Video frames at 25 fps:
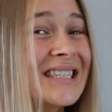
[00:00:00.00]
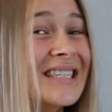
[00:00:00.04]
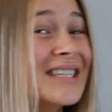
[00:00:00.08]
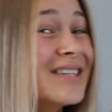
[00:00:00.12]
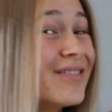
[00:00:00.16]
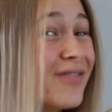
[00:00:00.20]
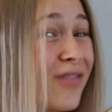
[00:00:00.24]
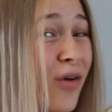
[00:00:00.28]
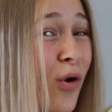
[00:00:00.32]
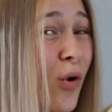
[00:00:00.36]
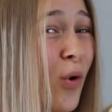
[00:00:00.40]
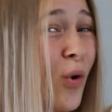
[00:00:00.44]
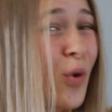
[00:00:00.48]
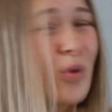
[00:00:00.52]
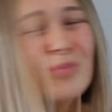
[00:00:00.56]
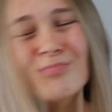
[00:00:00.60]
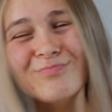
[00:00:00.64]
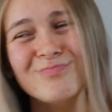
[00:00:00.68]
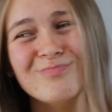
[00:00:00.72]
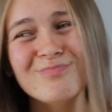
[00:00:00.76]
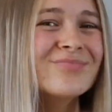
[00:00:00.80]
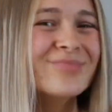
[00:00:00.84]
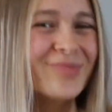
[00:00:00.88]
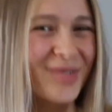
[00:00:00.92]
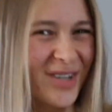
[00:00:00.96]
4,
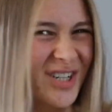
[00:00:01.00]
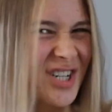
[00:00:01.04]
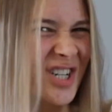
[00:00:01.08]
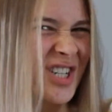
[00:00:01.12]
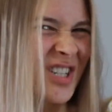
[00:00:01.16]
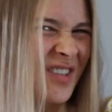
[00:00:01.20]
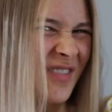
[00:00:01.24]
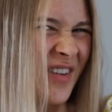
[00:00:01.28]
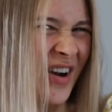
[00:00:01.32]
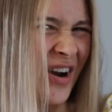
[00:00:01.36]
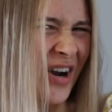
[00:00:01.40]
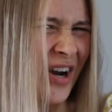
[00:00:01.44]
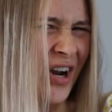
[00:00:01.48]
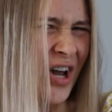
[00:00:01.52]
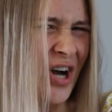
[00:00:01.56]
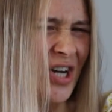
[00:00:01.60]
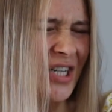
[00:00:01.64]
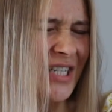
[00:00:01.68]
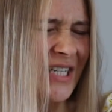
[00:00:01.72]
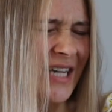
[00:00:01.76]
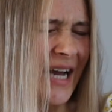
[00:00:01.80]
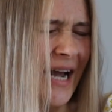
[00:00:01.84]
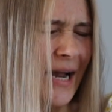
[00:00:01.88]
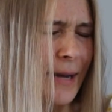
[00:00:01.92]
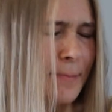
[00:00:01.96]
which is a very long
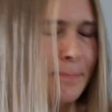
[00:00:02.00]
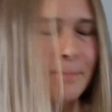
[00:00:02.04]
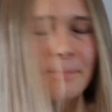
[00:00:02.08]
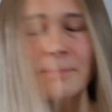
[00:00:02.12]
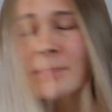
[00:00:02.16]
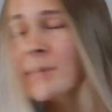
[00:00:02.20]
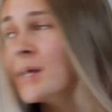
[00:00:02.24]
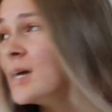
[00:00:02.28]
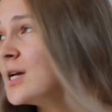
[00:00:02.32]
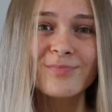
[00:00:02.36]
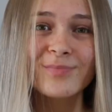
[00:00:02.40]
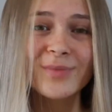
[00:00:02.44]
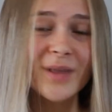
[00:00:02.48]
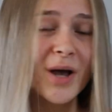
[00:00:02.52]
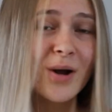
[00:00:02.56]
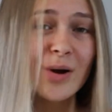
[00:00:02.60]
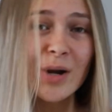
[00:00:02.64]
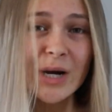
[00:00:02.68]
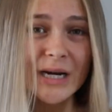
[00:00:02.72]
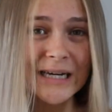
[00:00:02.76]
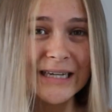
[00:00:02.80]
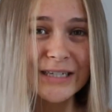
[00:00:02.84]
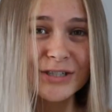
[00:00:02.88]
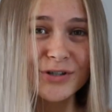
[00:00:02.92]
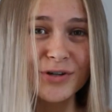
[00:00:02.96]
time. No
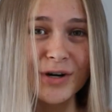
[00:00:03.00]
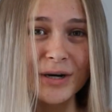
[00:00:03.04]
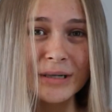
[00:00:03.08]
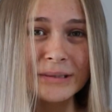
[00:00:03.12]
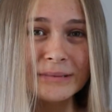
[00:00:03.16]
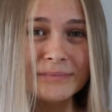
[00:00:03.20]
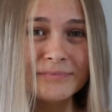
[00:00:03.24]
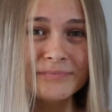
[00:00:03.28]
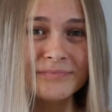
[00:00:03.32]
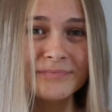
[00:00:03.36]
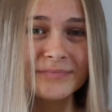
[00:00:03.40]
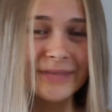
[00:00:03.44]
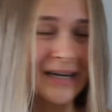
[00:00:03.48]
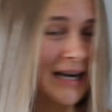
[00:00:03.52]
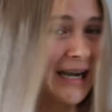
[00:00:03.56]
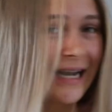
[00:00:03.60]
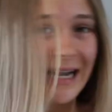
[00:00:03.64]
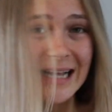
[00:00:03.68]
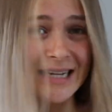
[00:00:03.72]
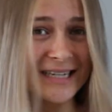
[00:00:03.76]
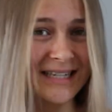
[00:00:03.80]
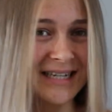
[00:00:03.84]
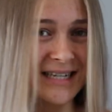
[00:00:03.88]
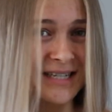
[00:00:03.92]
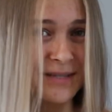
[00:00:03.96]
long intro.
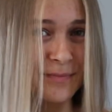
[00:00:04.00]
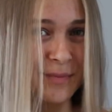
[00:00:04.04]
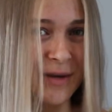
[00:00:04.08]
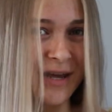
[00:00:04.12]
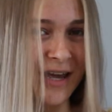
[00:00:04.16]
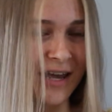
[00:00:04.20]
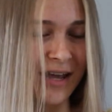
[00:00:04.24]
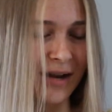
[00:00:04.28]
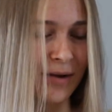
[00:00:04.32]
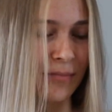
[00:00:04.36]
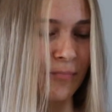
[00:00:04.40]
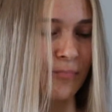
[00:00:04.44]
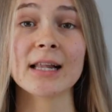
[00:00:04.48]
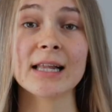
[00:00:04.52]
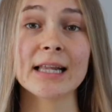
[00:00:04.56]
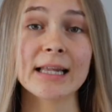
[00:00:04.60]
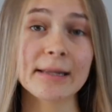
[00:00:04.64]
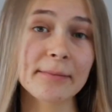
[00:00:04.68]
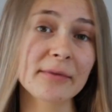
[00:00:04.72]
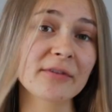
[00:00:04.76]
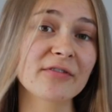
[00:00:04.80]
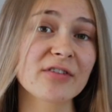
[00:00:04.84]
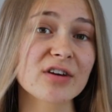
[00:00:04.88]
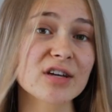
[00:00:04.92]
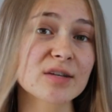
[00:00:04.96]
Let us begin. Let
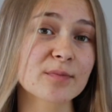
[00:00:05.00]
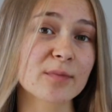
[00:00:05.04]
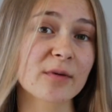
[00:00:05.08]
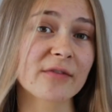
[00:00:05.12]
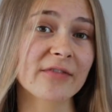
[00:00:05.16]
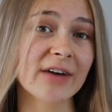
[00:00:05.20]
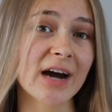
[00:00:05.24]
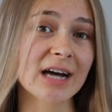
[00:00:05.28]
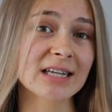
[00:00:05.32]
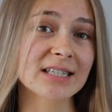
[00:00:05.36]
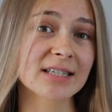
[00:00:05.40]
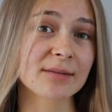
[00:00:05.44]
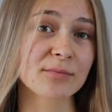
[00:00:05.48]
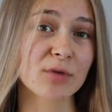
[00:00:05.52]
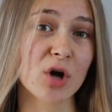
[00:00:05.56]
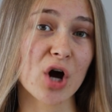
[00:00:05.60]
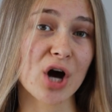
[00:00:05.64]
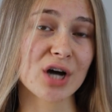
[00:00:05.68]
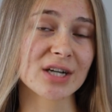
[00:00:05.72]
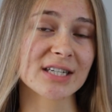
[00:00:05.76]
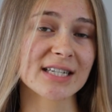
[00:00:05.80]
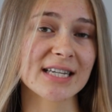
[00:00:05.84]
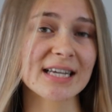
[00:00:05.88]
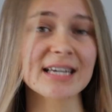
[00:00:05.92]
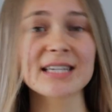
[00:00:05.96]
me first provide some
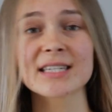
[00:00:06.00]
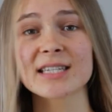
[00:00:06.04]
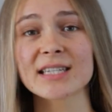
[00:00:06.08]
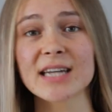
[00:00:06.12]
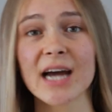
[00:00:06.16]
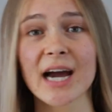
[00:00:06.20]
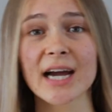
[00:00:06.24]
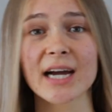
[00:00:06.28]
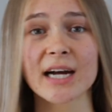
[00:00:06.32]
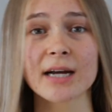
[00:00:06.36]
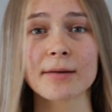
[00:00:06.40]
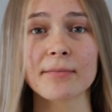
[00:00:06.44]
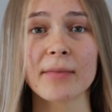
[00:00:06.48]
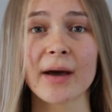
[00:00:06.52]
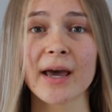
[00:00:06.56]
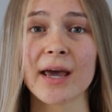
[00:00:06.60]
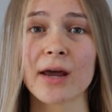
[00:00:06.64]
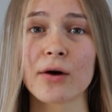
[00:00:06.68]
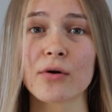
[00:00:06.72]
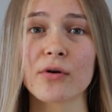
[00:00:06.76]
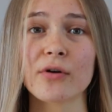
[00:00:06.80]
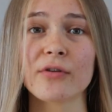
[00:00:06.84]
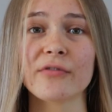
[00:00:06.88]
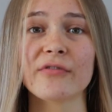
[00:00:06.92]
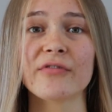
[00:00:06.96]
context. I cut my
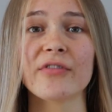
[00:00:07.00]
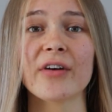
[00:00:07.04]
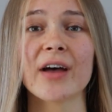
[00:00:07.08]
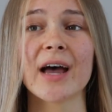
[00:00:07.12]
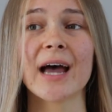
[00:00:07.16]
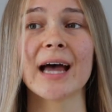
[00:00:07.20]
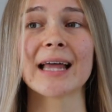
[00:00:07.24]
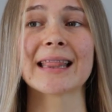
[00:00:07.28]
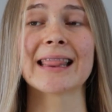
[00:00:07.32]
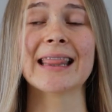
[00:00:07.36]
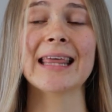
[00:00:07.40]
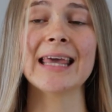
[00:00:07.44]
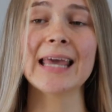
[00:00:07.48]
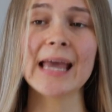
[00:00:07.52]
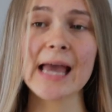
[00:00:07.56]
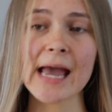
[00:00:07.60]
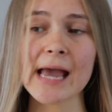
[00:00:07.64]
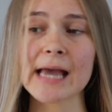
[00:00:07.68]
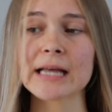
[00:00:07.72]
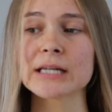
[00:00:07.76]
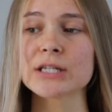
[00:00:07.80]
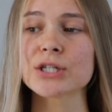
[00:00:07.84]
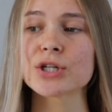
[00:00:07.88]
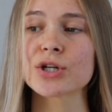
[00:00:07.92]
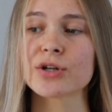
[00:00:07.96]
hair off at the
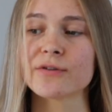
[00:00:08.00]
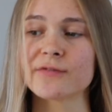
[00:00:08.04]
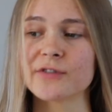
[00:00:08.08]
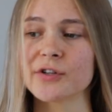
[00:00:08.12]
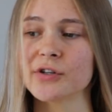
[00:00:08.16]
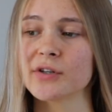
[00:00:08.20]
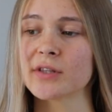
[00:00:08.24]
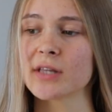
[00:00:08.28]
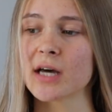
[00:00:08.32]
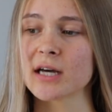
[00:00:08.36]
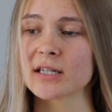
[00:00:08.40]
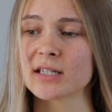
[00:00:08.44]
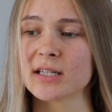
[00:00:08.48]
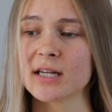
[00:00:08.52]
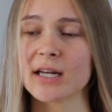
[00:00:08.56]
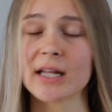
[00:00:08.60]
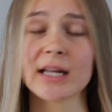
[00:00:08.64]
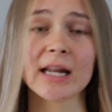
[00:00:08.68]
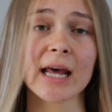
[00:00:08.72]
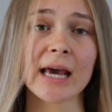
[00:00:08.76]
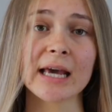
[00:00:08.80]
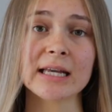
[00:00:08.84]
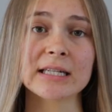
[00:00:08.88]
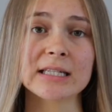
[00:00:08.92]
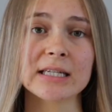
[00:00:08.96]
end of
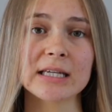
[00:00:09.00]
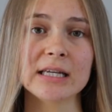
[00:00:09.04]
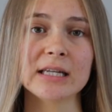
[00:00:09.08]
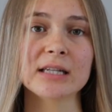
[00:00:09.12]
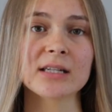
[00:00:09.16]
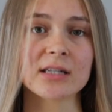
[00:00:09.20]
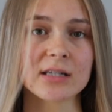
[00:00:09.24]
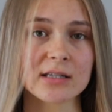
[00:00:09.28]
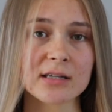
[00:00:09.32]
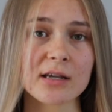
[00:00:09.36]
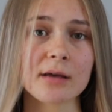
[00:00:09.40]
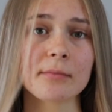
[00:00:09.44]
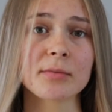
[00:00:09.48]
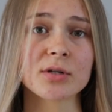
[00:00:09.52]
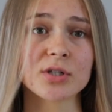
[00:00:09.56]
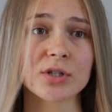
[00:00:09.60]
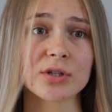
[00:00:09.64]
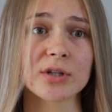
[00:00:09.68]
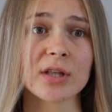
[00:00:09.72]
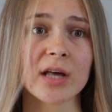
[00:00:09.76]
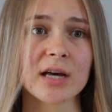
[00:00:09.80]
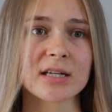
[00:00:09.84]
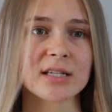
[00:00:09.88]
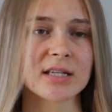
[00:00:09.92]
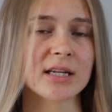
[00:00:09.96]
2018, December
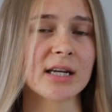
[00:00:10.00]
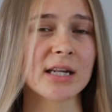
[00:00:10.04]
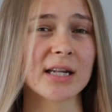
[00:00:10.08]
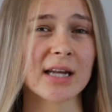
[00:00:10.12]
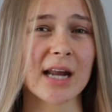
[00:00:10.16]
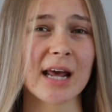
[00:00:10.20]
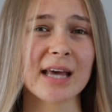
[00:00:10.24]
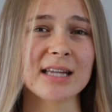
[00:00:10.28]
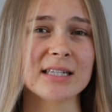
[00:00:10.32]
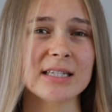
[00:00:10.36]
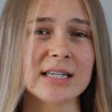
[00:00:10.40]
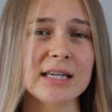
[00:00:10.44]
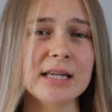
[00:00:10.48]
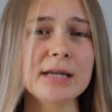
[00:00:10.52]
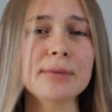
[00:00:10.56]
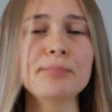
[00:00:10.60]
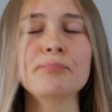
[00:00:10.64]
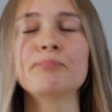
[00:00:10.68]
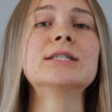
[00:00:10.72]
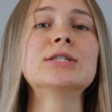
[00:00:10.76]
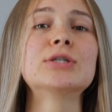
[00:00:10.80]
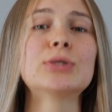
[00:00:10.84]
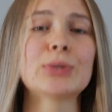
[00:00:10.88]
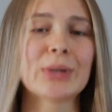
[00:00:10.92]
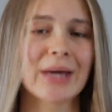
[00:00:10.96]
2018,
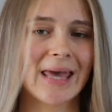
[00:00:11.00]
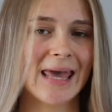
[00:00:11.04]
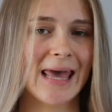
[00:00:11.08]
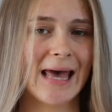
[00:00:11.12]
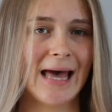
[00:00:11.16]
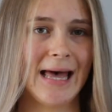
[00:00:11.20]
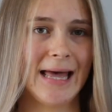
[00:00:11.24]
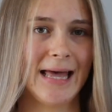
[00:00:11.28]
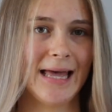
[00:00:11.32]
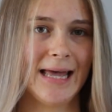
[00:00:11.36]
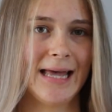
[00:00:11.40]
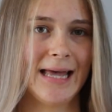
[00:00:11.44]
to here.